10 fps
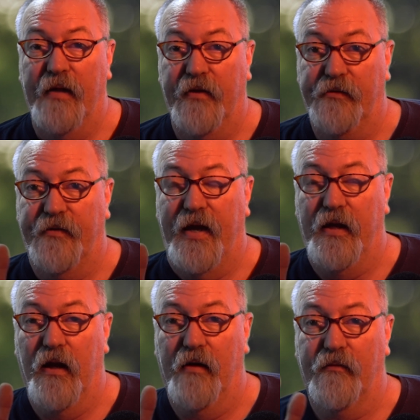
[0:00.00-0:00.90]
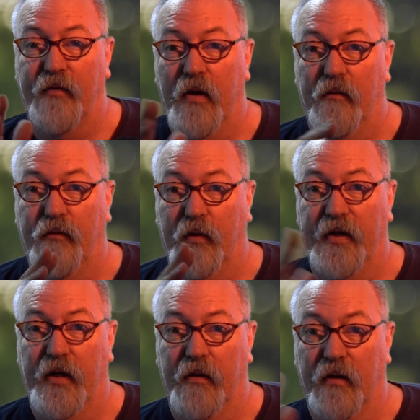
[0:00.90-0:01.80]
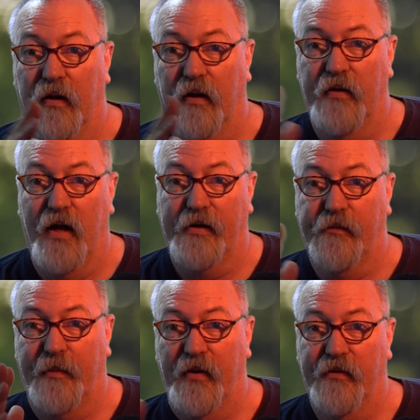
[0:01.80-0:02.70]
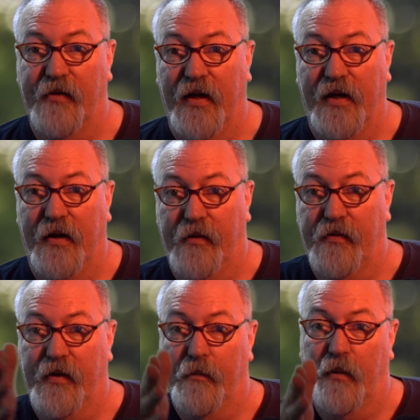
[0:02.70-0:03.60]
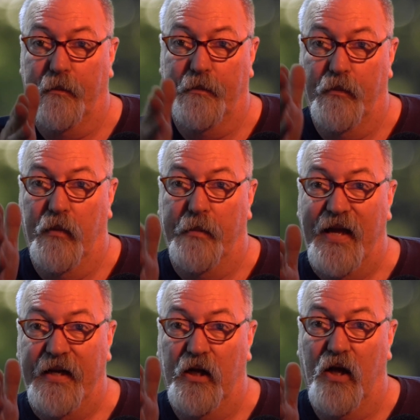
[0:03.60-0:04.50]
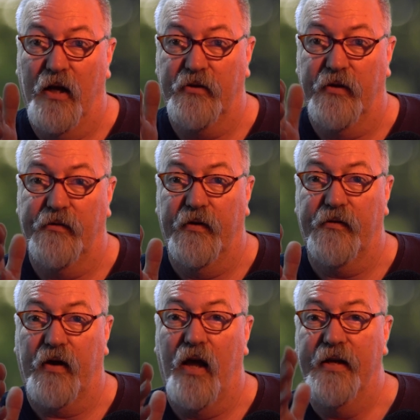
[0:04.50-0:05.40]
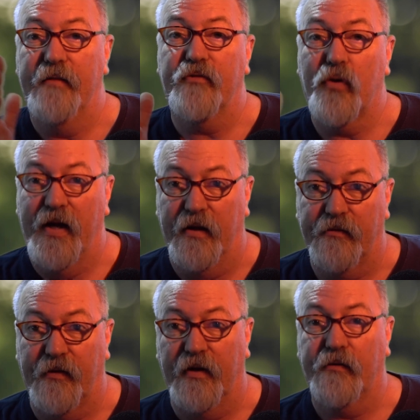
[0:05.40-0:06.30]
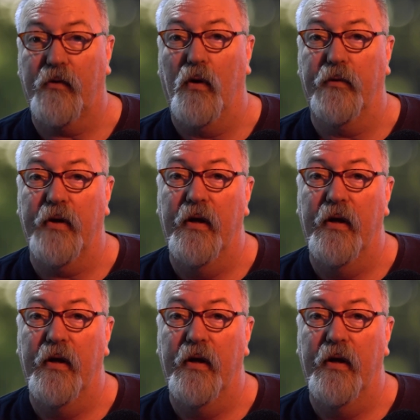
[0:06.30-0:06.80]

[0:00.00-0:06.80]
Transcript: the state of fully not experiencing anything but remaining conscious. It's a kind of trance, and it's called